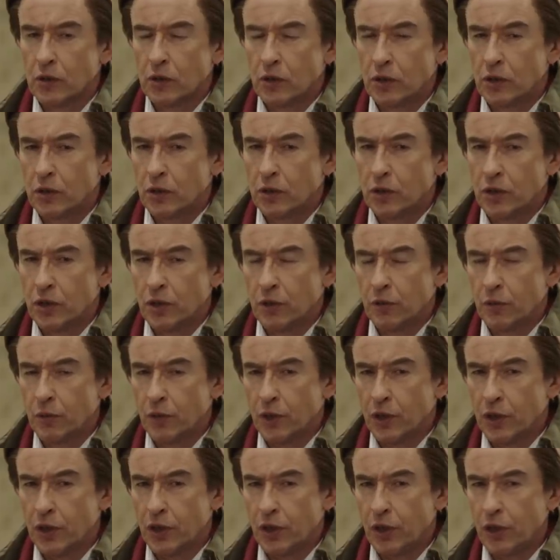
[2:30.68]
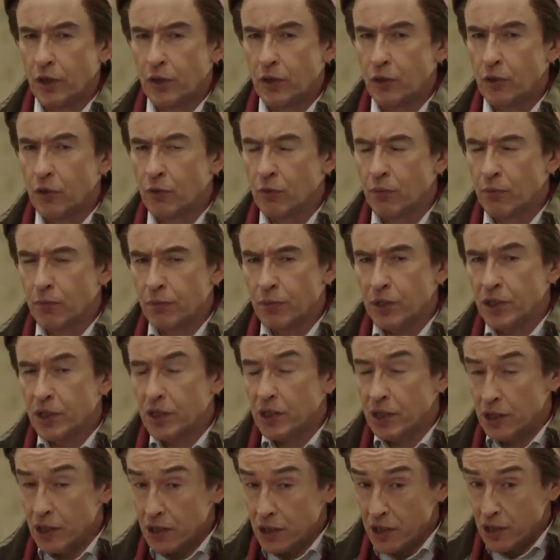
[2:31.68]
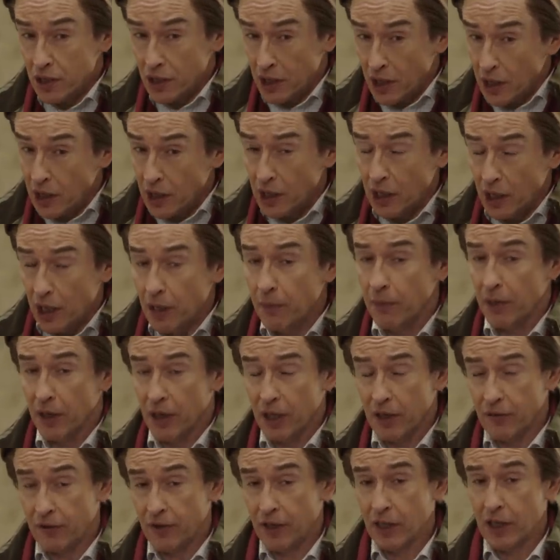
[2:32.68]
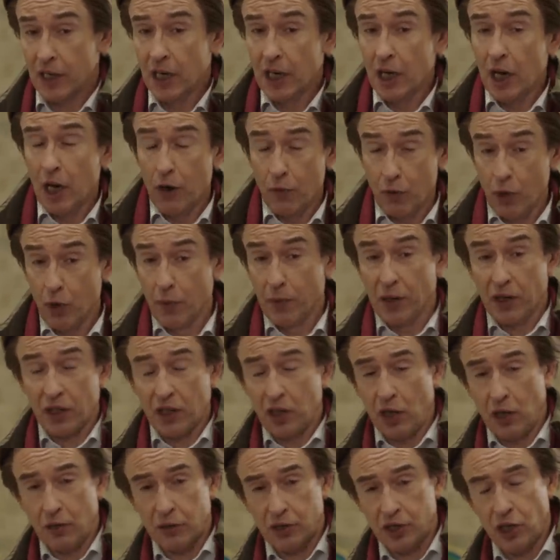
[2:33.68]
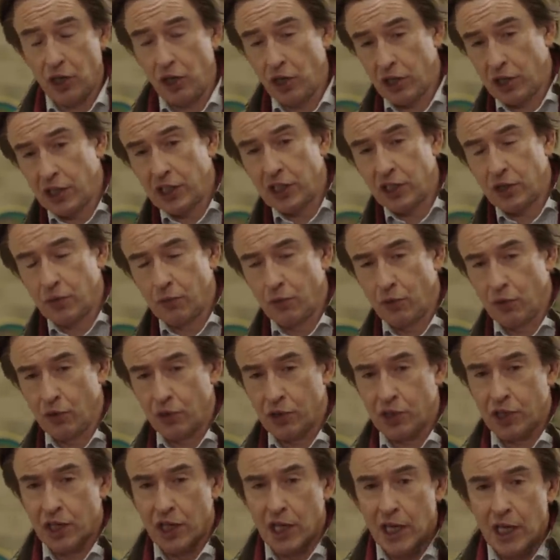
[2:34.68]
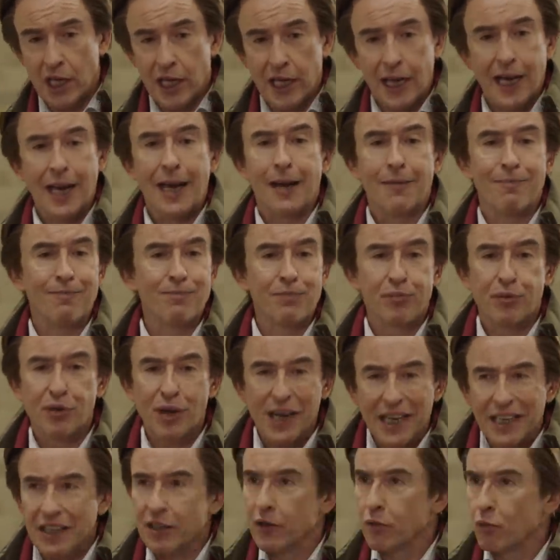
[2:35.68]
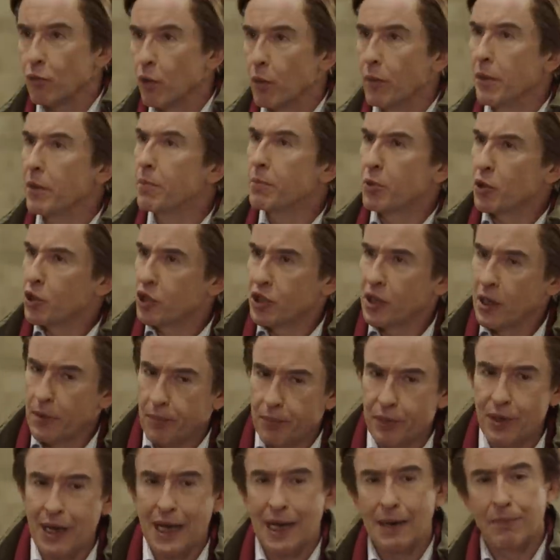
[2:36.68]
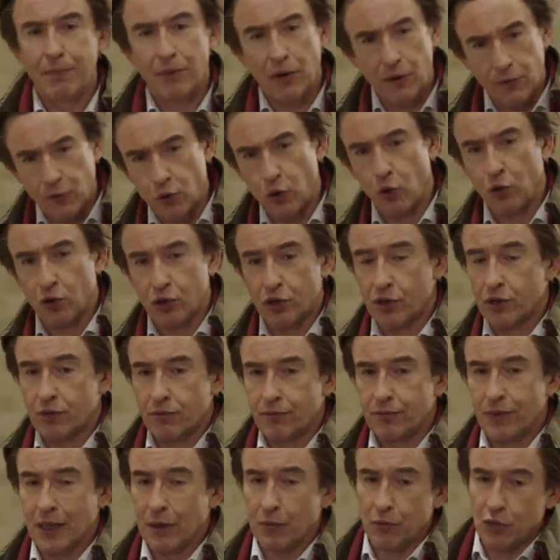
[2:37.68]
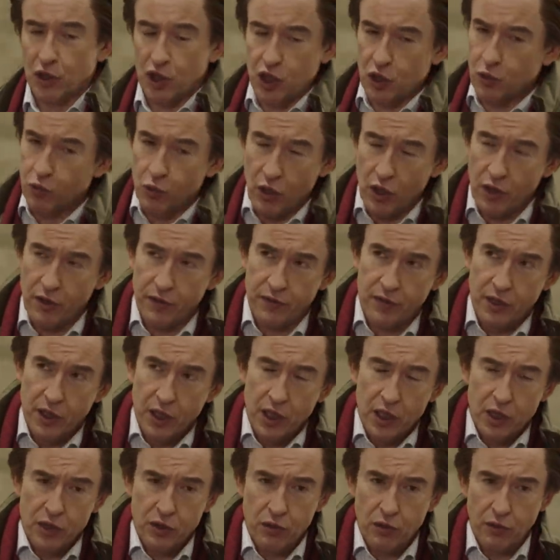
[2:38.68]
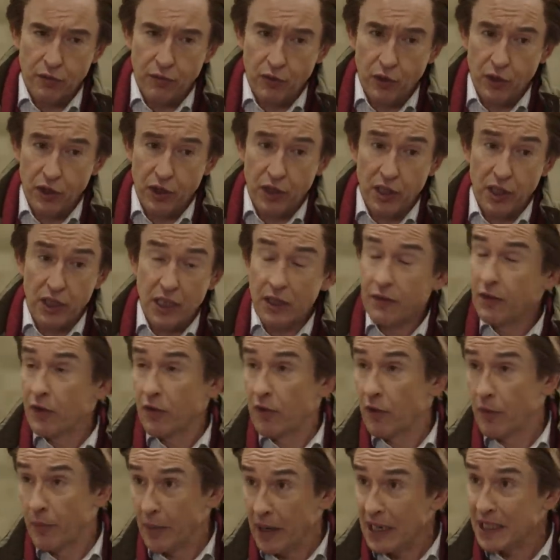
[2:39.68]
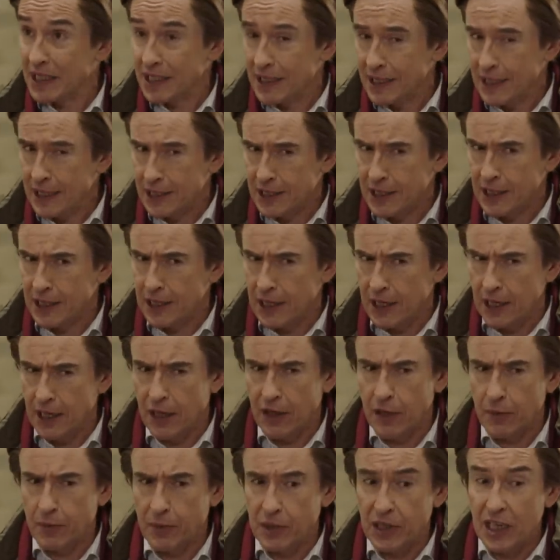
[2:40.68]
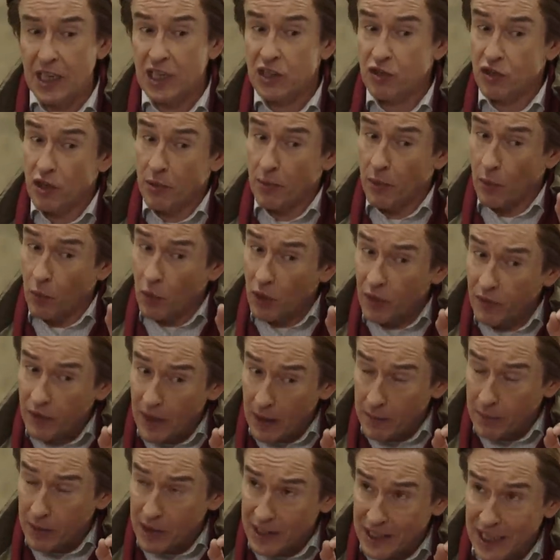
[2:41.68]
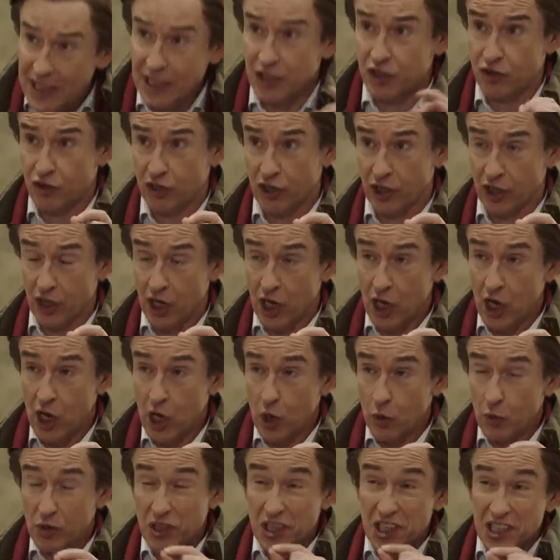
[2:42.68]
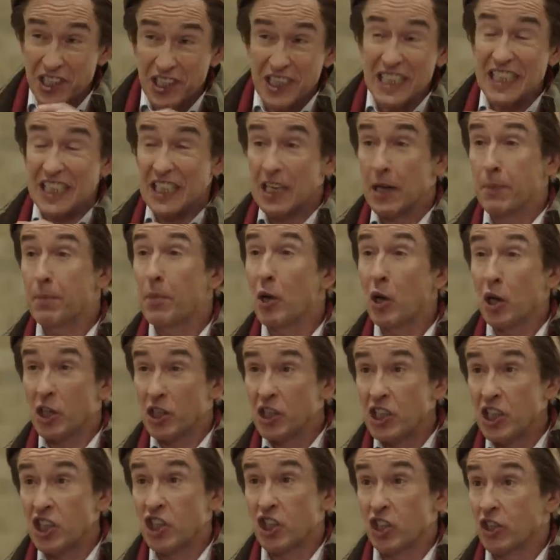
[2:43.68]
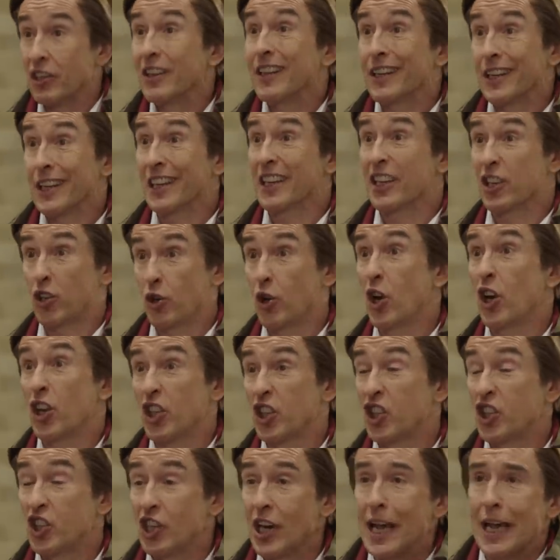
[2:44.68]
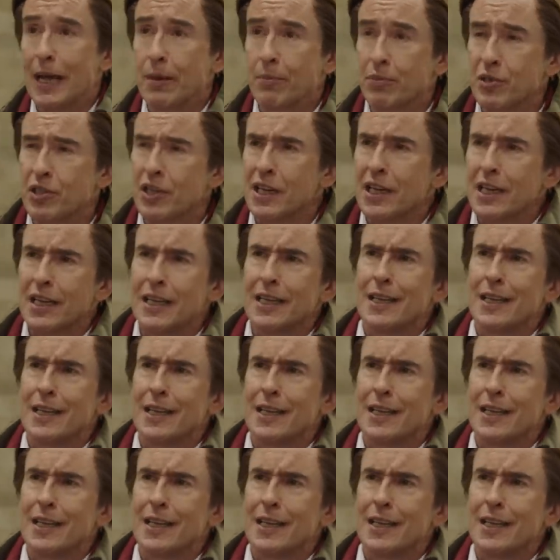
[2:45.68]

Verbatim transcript: Good use of the word whom, but it is a dilemma. If a, a robot car was hurtling towards a pregnant woman pushing a pram, of course, it would swerve to avoid her, even if it meant hitting another pedestrian. But what if that pedestrian was a senior politician like Grant Shapps?